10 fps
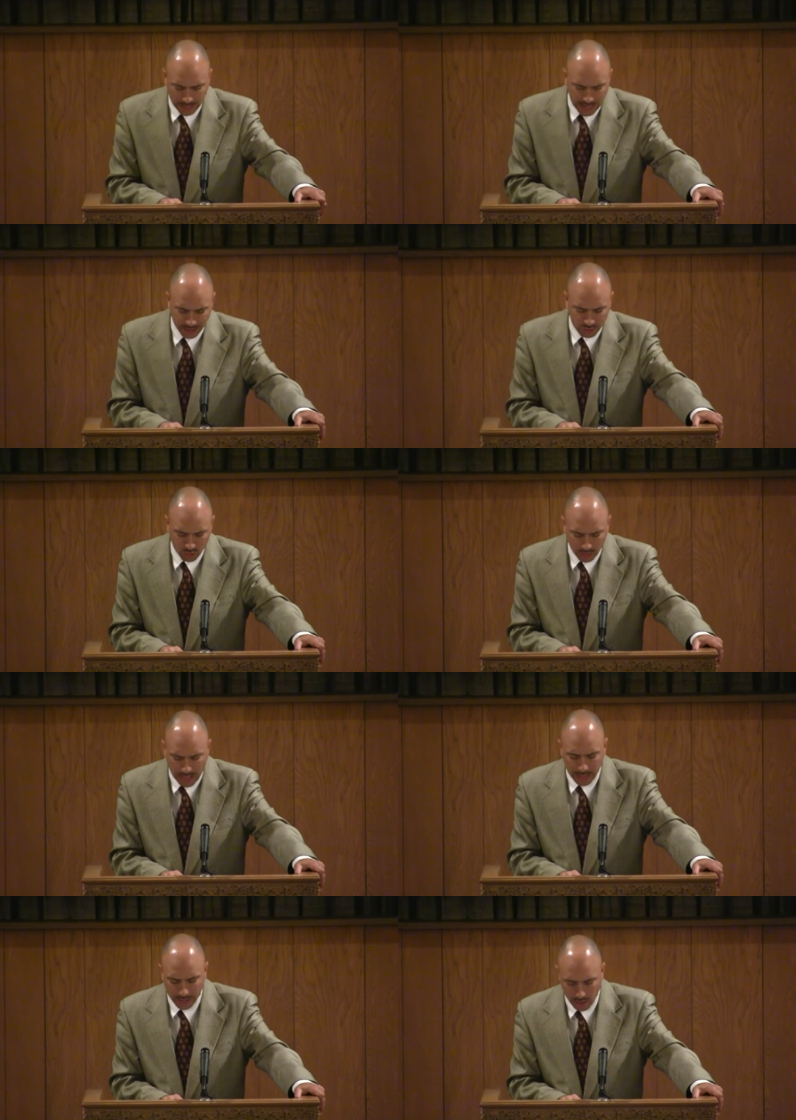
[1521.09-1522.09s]
angels
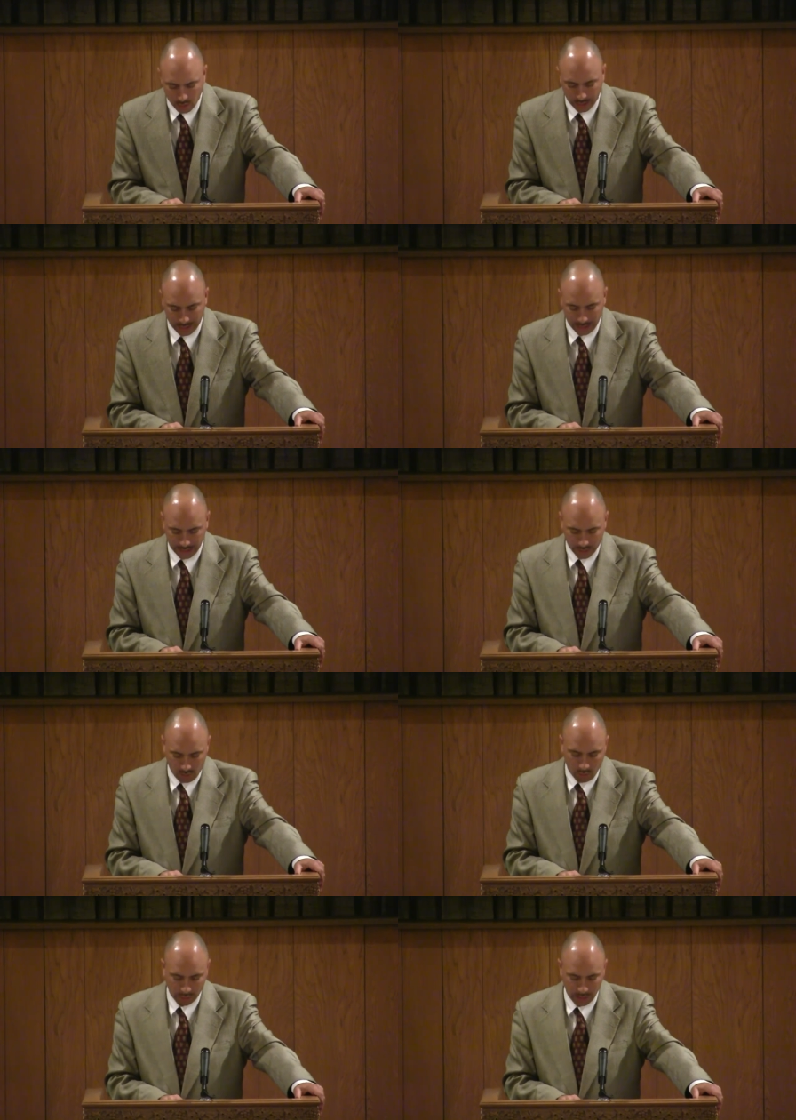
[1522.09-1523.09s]
without knowing it. End
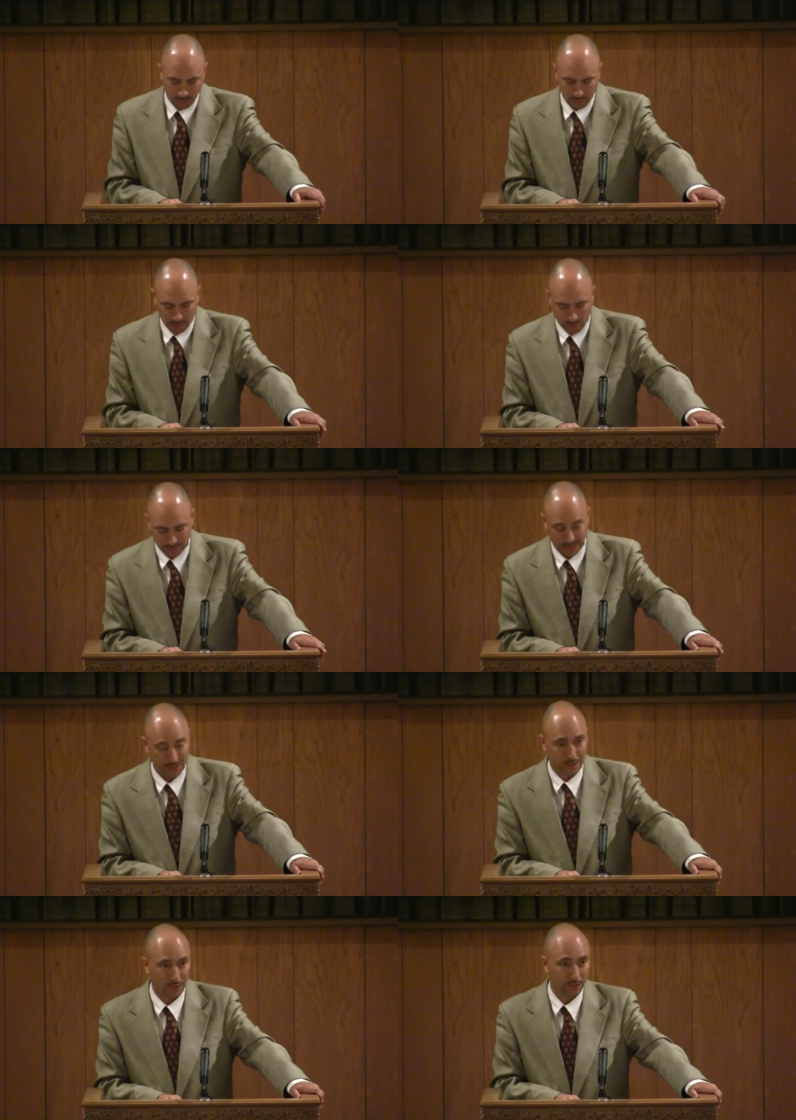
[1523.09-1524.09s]
quote, Hebrews 13
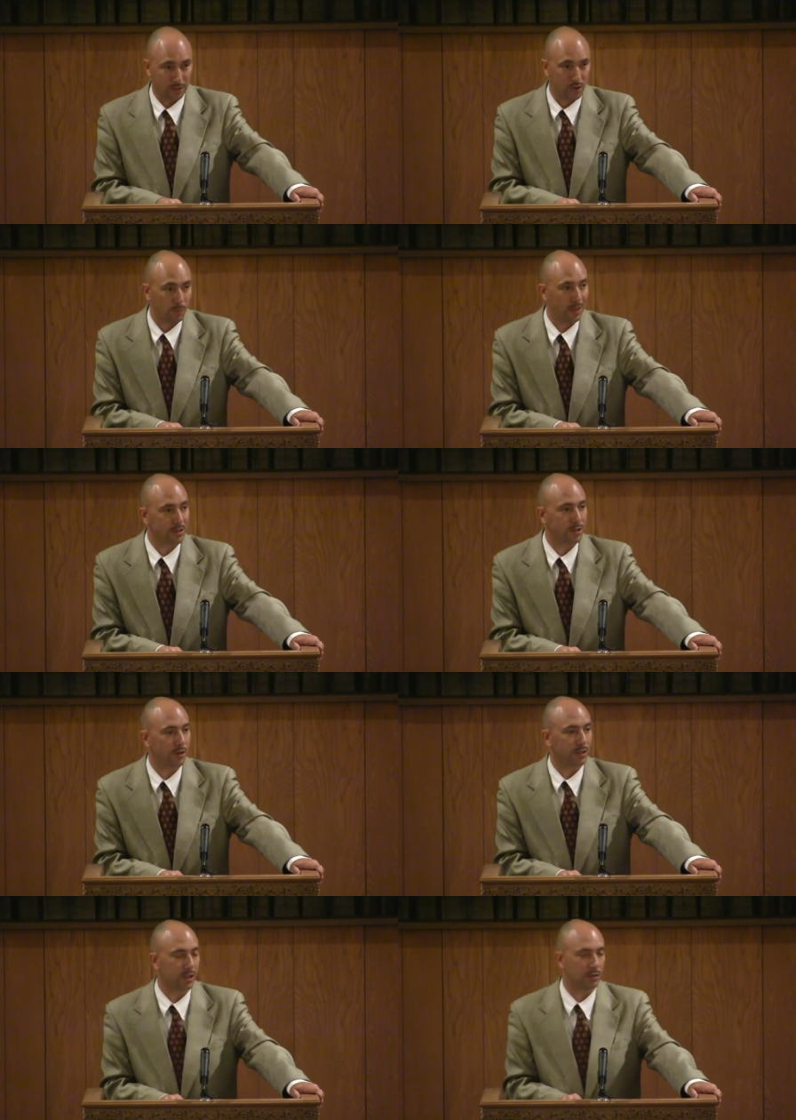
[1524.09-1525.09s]
2, and it's on page
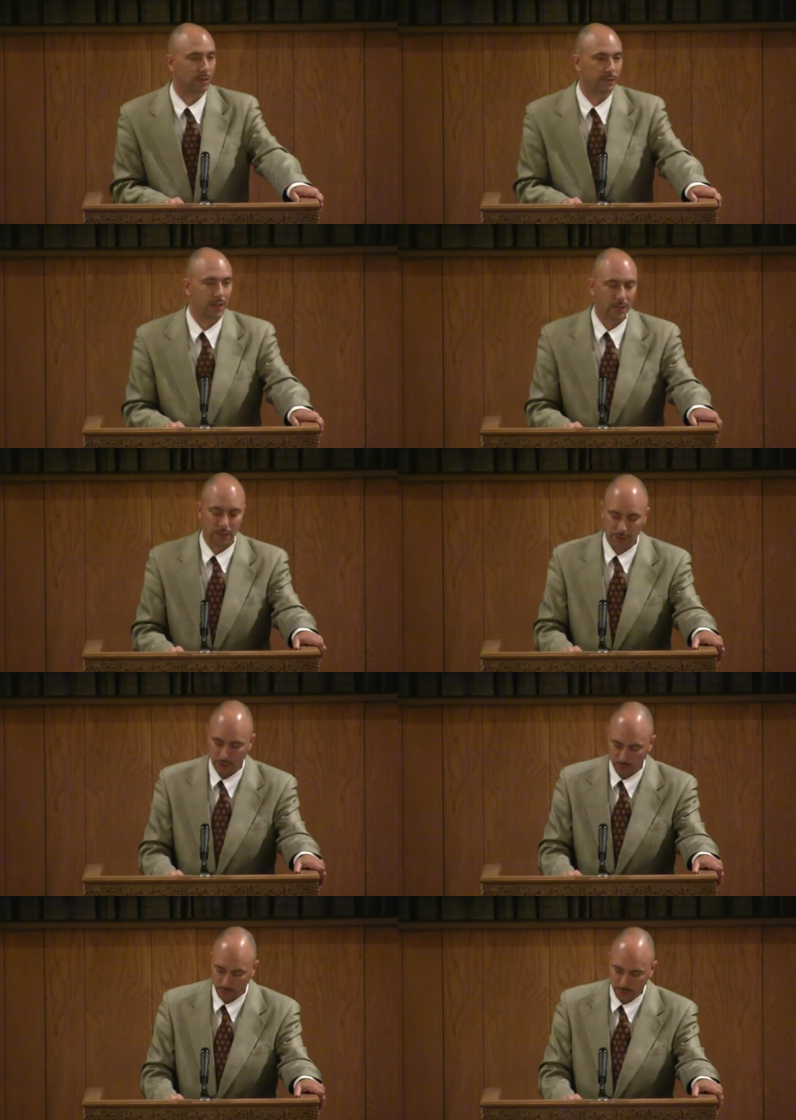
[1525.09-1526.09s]
32 of
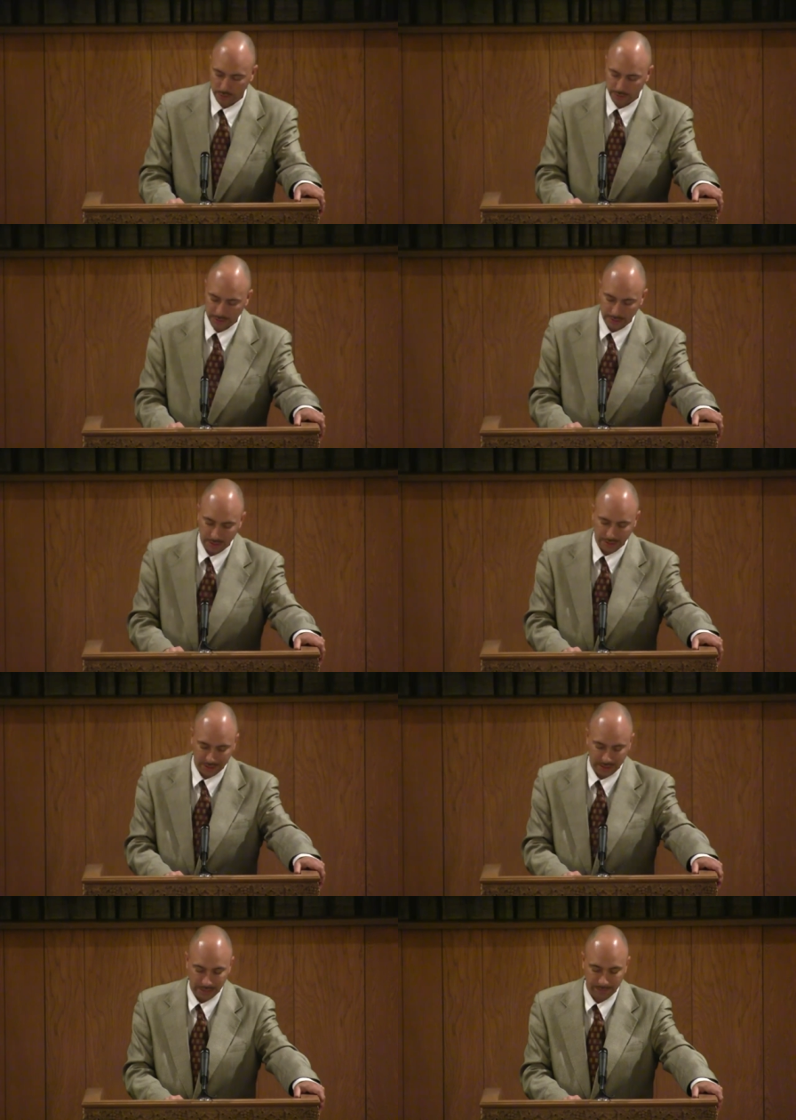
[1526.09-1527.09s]
Joe's book, Seeing the
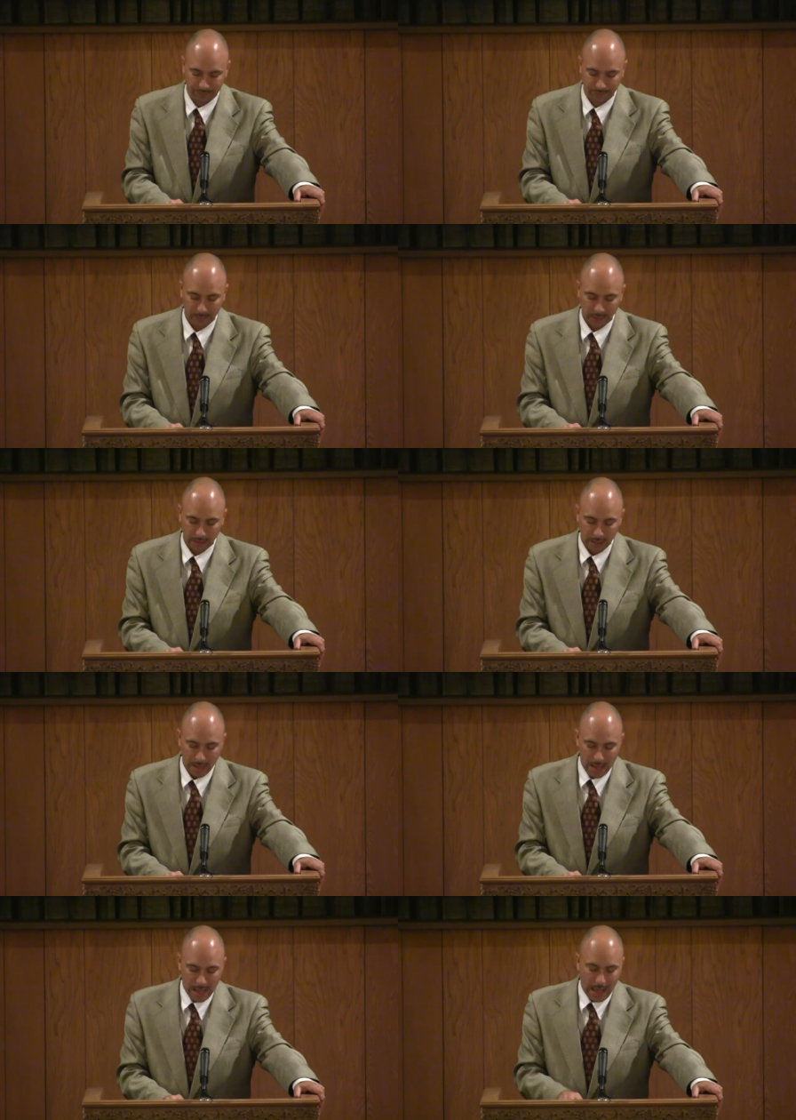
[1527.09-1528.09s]
Unseen.
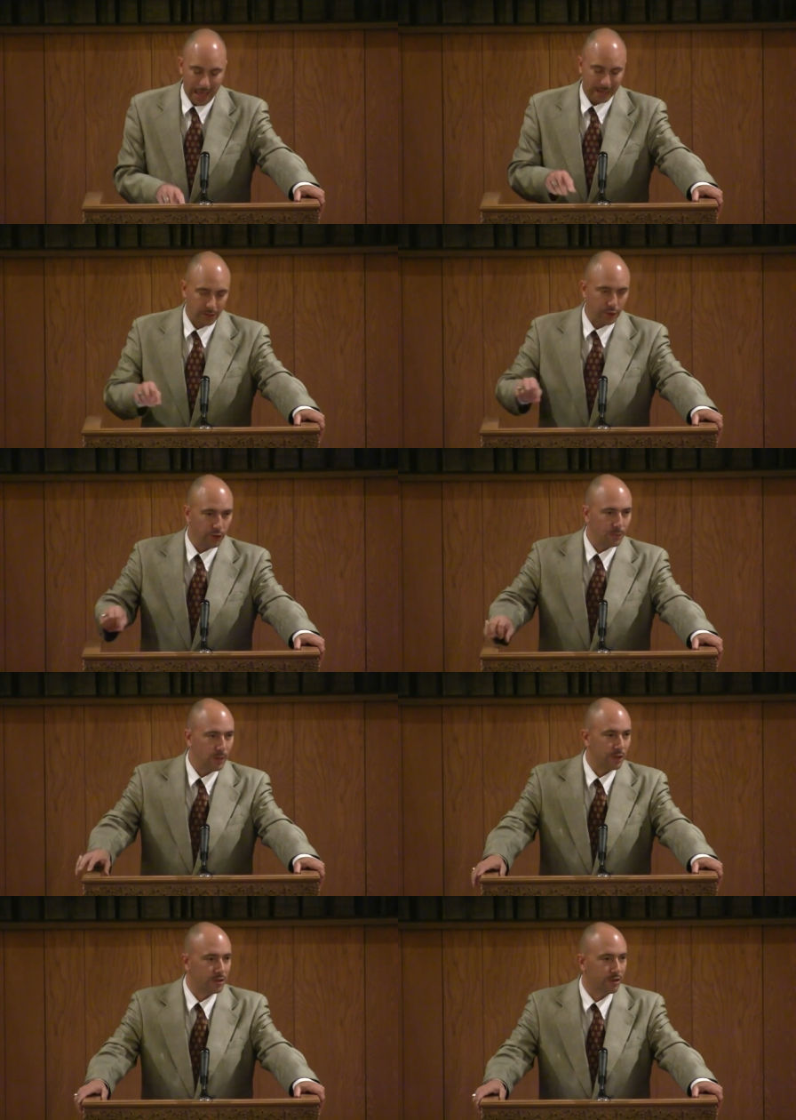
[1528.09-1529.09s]
As the youth
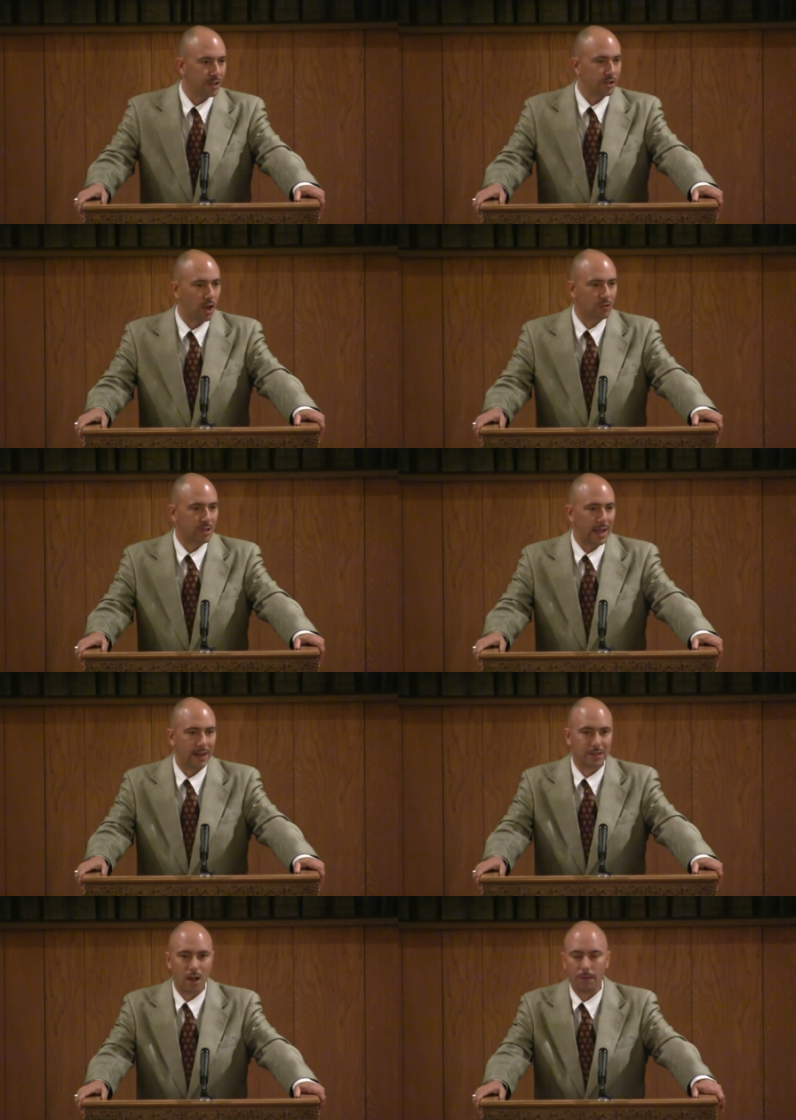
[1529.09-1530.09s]
minister and Joe sat in
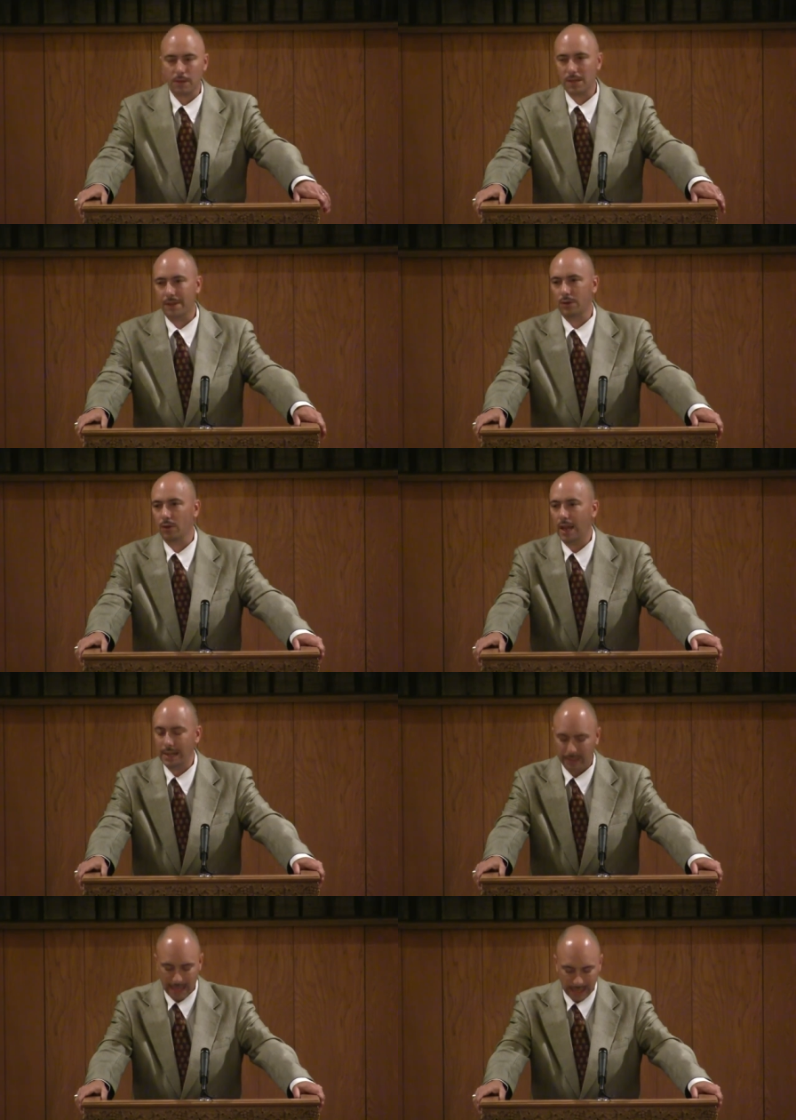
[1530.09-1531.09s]
his office after
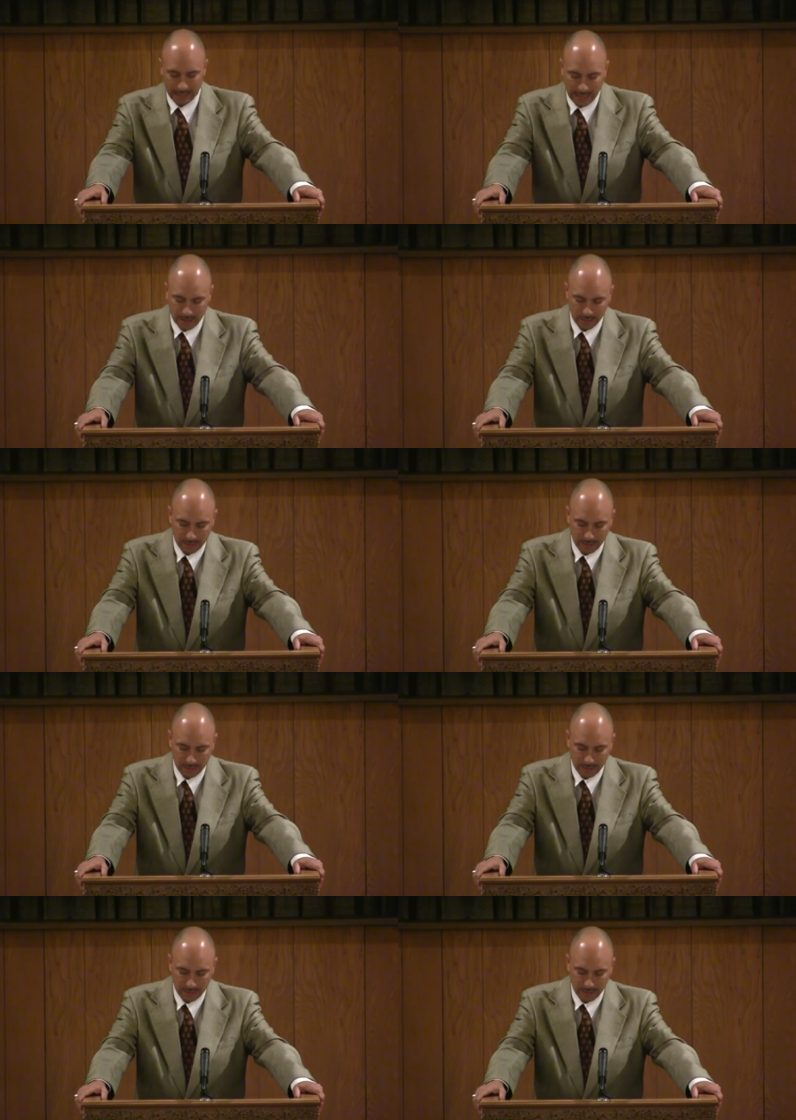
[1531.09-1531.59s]
relating that account,